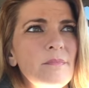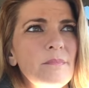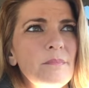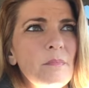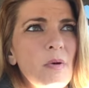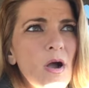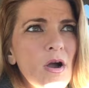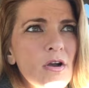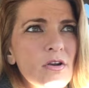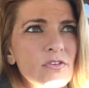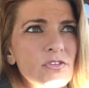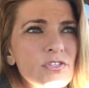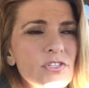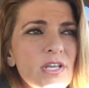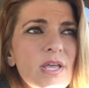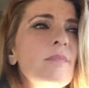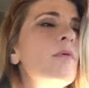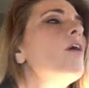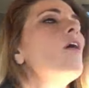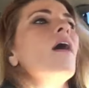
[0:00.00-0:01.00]
Mars
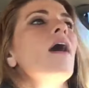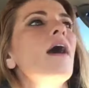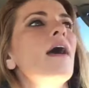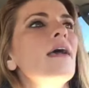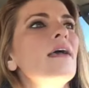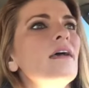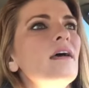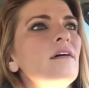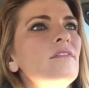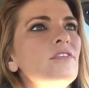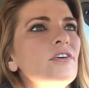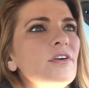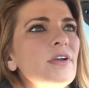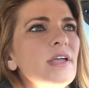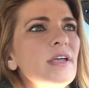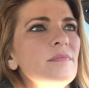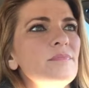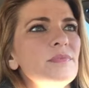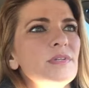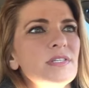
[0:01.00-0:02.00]
MRI of your
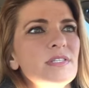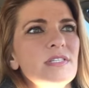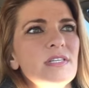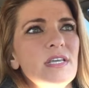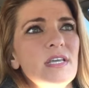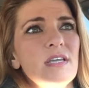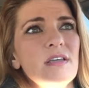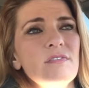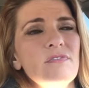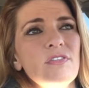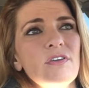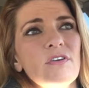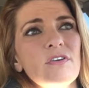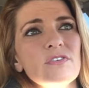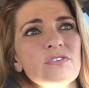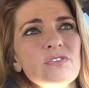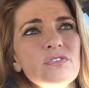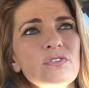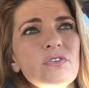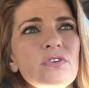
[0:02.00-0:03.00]
hip to see if there
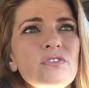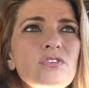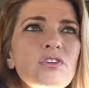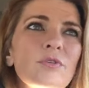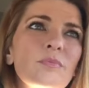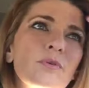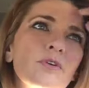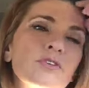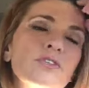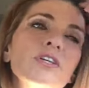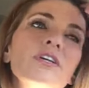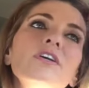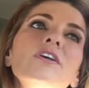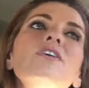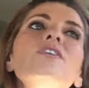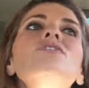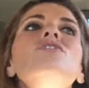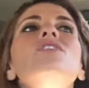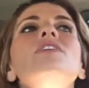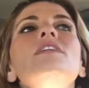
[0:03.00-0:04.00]
are pseudotumors.
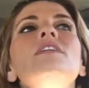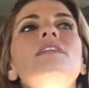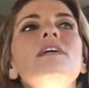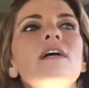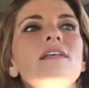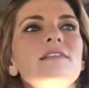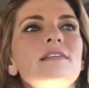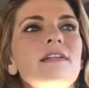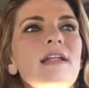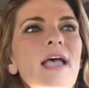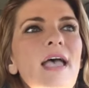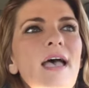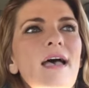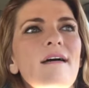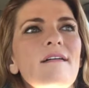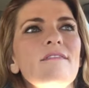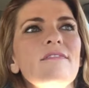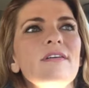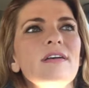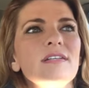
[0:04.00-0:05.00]
She doesn't
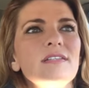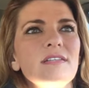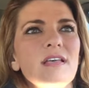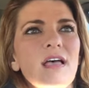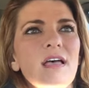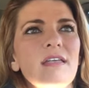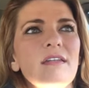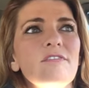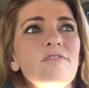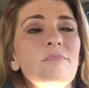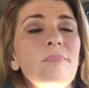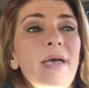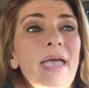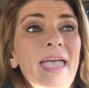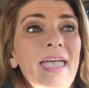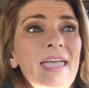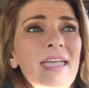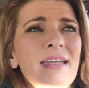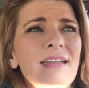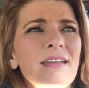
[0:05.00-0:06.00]
have a ton of
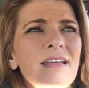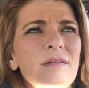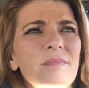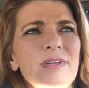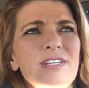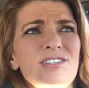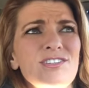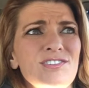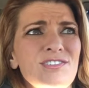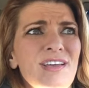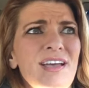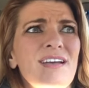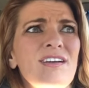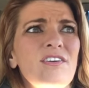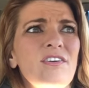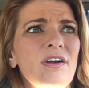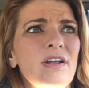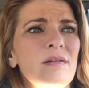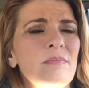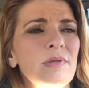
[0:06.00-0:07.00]
pain. I mean, she's not
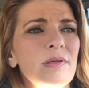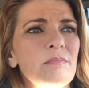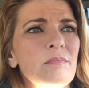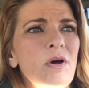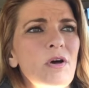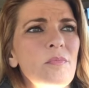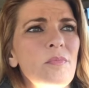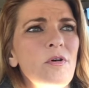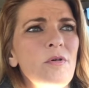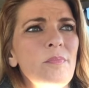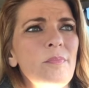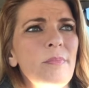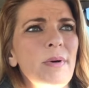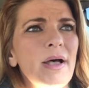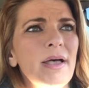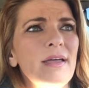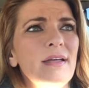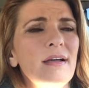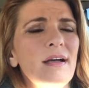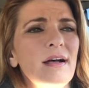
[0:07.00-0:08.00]
incredibly mobile,
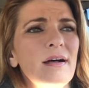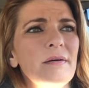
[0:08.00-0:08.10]
but